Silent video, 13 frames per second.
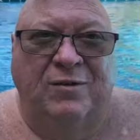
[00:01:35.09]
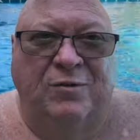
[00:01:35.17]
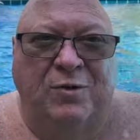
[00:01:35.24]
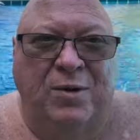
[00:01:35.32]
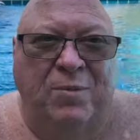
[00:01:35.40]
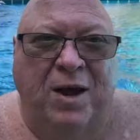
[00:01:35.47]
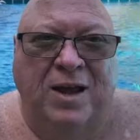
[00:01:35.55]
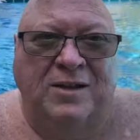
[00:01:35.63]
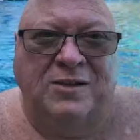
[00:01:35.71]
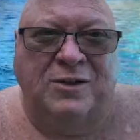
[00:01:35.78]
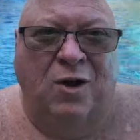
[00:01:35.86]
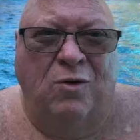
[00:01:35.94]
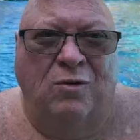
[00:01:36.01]
Ribeyes,
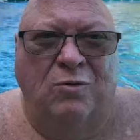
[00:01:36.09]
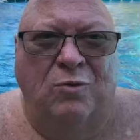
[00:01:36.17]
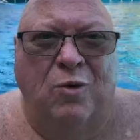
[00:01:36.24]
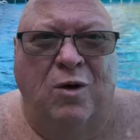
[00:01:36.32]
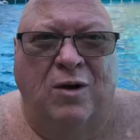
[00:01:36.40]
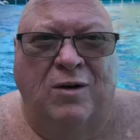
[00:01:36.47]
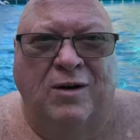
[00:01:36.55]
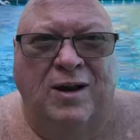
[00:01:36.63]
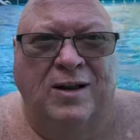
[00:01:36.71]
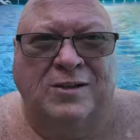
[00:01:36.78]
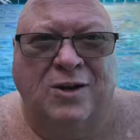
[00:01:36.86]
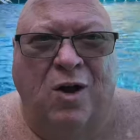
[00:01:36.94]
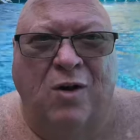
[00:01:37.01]
salt, and water. And
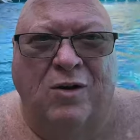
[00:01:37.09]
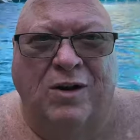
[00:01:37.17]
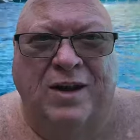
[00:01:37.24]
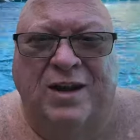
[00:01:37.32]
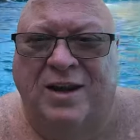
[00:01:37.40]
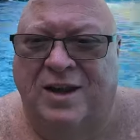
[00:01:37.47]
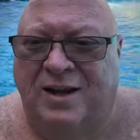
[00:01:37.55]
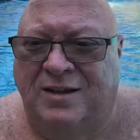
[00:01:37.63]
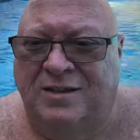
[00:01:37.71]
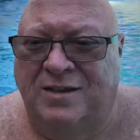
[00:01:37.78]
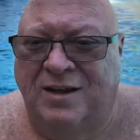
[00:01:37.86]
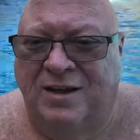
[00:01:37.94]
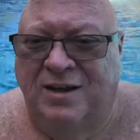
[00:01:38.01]
that's all he
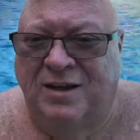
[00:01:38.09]
eats.